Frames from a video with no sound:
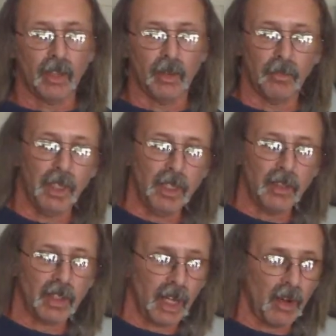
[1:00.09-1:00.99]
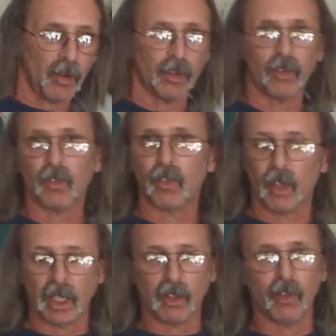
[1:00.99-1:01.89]
The mini towers,
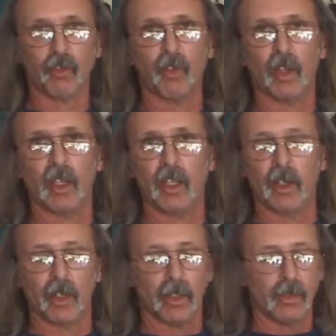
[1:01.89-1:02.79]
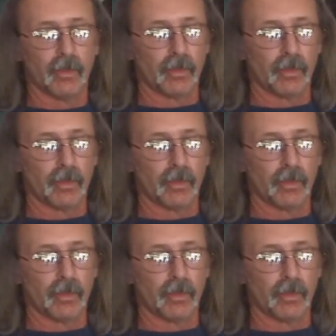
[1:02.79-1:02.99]
like this one here,